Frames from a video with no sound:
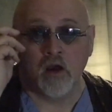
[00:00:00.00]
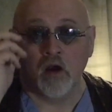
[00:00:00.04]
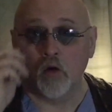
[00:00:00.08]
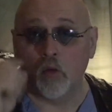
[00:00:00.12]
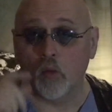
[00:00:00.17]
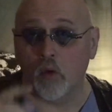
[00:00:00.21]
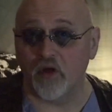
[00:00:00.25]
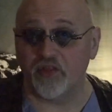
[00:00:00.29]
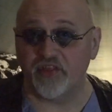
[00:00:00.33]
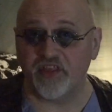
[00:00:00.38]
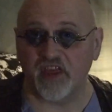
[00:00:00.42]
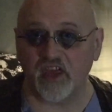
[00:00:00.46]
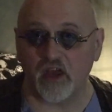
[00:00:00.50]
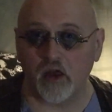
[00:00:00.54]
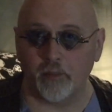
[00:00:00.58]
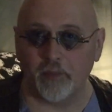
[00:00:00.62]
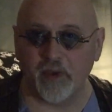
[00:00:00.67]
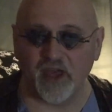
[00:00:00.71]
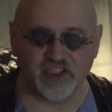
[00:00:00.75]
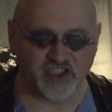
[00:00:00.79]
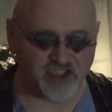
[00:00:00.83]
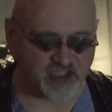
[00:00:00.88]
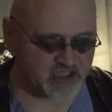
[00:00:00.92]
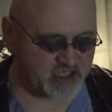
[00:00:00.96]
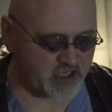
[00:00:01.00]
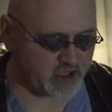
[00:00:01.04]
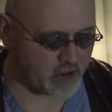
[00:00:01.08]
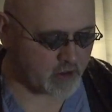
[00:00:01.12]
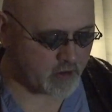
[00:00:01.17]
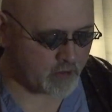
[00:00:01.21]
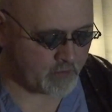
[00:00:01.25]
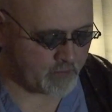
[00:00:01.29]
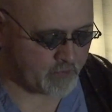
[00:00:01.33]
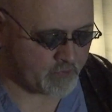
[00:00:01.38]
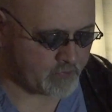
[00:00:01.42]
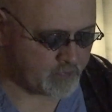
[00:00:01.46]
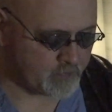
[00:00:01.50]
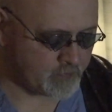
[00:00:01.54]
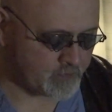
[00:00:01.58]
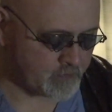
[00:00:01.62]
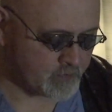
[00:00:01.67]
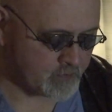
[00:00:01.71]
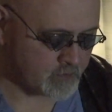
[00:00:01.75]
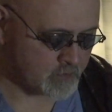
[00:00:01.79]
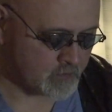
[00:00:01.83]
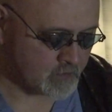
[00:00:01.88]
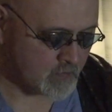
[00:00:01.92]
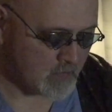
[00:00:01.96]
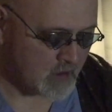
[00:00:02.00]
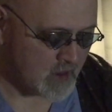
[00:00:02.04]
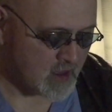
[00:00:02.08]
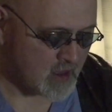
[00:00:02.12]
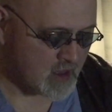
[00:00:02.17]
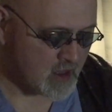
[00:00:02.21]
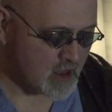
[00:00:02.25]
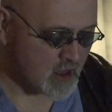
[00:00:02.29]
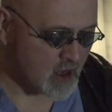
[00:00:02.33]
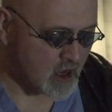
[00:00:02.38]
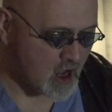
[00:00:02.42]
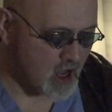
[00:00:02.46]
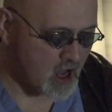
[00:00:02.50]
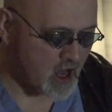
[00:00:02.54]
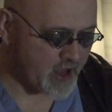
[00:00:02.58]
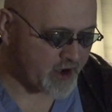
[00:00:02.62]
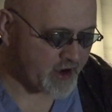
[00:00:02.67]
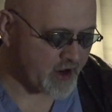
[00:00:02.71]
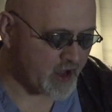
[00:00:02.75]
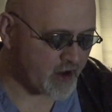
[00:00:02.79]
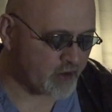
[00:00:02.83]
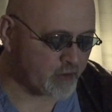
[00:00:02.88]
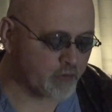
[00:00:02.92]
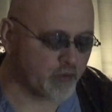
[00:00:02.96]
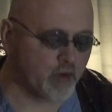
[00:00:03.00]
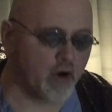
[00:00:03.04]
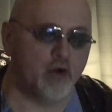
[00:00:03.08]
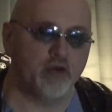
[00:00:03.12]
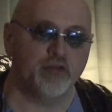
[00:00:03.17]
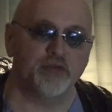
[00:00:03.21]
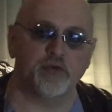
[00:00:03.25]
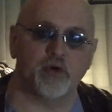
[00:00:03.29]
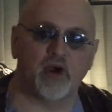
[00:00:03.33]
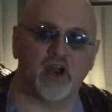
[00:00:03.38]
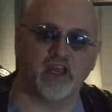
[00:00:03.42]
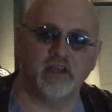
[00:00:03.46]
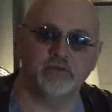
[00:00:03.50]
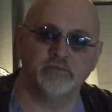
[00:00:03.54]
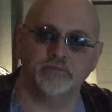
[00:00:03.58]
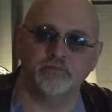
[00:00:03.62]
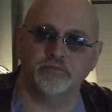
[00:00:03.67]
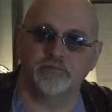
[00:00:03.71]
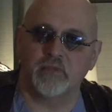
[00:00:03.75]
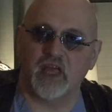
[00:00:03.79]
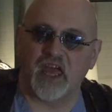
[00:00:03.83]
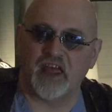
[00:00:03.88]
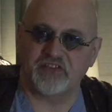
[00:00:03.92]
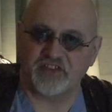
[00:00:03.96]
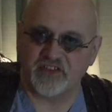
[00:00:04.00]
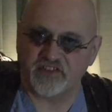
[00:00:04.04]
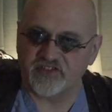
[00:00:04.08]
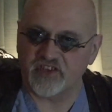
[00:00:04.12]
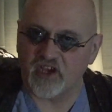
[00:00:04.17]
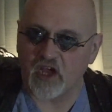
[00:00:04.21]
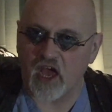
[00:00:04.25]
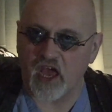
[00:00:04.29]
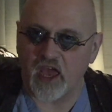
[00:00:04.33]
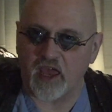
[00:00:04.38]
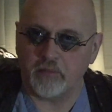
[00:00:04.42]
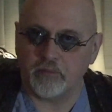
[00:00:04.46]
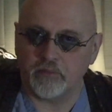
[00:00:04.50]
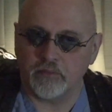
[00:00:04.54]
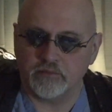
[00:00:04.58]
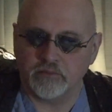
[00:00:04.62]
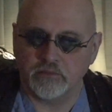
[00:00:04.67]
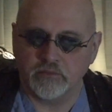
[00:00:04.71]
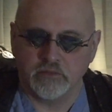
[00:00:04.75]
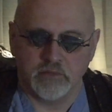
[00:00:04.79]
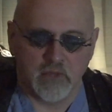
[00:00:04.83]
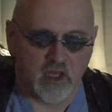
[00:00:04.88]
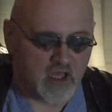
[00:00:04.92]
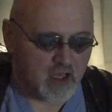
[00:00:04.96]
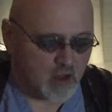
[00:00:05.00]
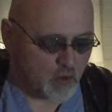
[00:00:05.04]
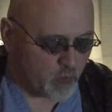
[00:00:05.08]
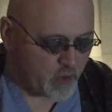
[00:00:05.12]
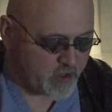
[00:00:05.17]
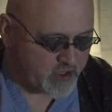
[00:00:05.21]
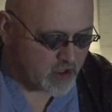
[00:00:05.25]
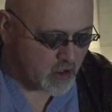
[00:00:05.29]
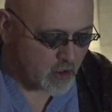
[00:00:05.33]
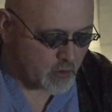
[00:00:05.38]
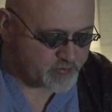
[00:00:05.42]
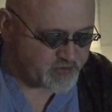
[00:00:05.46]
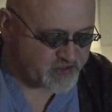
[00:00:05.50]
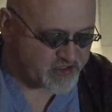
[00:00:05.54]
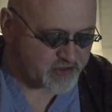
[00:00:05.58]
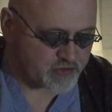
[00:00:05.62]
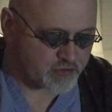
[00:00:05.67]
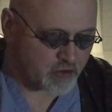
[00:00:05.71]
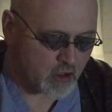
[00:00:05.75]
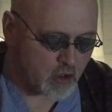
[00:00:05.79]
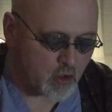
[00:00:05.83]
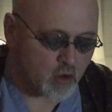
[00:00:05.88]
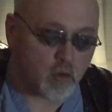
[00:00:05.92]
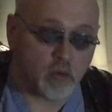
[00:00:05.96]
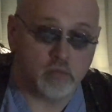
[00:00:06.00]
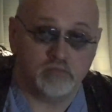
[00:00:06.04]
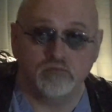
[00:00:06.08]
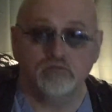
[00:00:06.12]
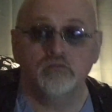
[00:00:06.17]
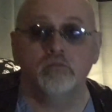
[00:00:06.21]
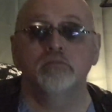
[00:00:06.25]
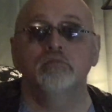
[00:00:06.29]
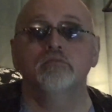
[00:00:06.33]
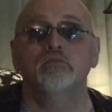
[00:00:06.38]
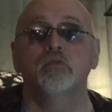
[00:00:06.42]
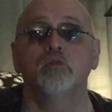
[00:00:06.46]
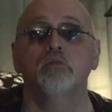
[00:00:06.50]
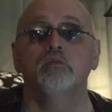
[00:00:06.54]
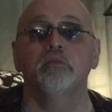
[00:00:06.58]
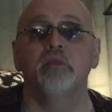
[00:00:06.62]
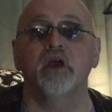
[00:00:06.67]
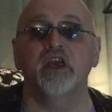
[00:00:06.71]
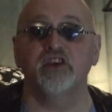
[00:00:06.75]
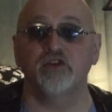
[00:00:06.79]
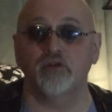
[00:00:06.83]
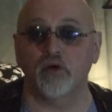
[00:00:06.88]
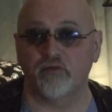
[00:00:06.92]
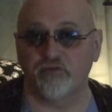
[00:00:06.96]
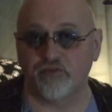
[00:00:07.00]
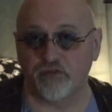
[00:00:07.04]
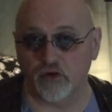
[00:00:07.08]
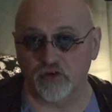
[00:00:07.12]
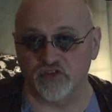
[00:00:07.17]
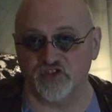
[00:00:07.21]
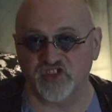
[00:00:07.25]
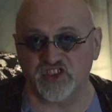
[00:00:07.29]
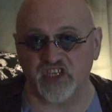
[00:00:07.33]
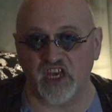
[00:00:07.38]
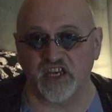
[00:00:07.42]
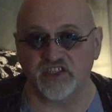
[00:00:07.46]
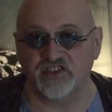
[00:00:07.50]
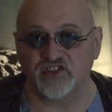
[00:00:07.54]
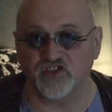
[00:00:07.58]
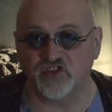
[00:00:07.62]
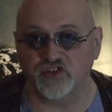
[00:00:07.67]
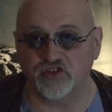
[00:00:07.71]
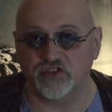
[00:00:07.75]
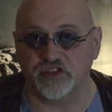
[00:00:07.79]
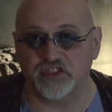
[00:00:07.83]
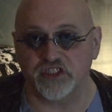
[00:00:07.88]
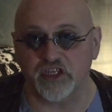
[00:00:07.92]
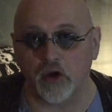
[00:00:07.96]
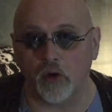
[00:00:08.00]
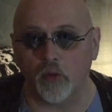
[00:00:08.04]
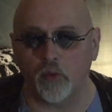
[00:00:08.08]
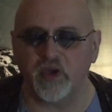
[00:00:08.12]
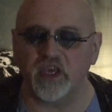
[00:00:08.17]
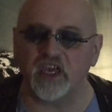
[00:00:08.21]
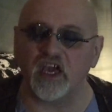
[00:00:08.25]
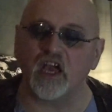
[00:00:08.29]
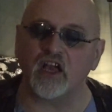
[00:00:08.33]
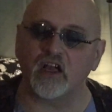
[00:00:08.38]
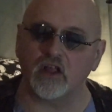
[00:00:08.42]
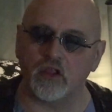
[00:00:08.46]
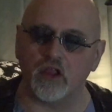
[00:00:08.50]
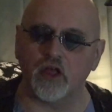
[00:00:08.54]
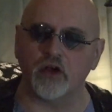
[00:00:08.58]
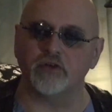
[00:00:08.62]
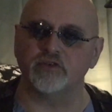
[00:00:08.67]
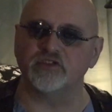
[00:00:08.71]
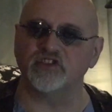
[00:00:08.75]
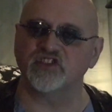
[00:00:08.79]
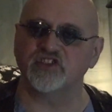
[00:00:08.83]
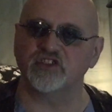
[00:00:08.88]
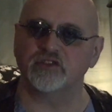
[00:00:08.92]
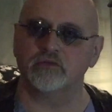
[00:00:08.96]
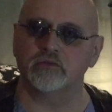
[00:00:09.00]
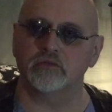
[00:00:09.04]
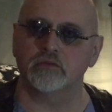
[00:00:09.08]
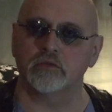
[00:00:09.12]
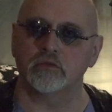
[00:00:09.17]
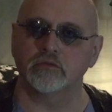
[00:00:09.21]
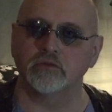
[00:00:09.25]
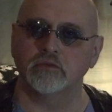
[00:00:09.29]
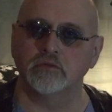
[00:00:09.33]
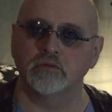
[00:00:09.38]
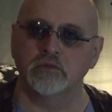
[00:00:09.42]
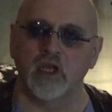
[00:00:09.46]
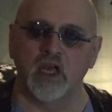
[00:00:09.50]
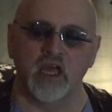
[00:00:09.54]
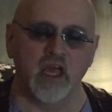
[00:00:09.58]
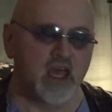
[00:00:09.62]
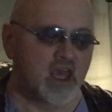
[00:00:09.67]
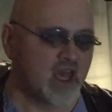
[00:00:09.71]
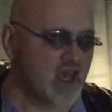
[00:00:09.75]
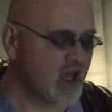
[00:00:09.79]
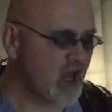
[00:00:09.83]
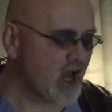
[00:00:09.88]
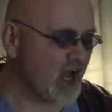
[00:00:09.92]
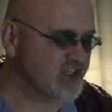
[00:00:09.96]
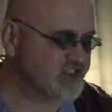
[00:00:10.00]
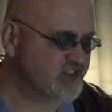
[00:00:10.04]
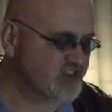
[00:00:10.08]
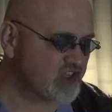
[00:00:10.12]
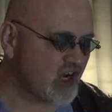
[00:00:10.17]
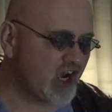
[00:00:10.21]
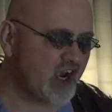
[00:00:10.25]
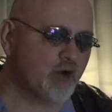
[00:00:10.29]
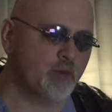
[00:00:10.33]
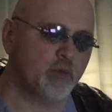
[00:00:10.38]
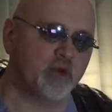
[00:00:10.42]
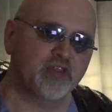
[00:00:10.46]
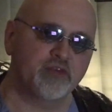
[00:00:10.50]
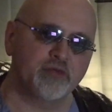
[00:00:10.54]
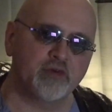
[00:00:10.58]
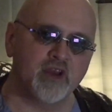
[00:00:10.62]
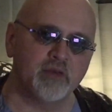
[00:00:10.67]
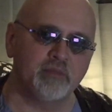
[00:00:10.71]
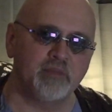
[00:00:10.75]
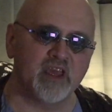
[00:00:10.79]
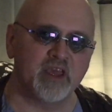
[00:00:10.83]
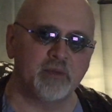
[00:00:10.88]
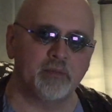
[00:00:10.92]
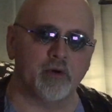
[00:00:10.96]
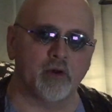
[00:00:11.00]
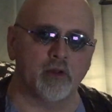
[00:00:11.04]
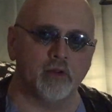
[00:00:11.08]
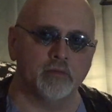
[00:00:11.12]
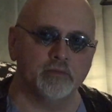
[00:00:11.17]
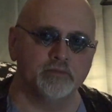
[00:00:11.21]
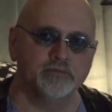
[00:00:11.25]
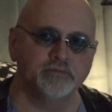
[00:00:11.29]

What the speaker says: One thing I'll mention here on growth rate, at the time, we'd hoped to grow into a full-size studio. We got close. I started with 3 people.